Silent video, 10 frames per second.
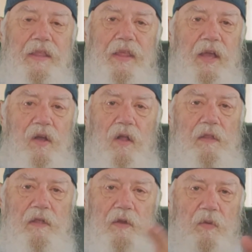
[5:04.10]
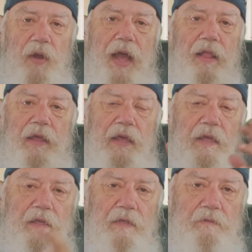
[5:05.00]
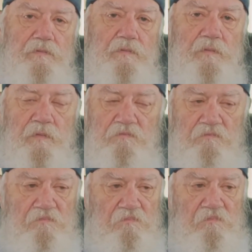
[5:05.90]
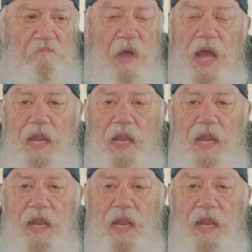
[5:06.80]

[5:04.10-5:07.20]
and they called it a rally. I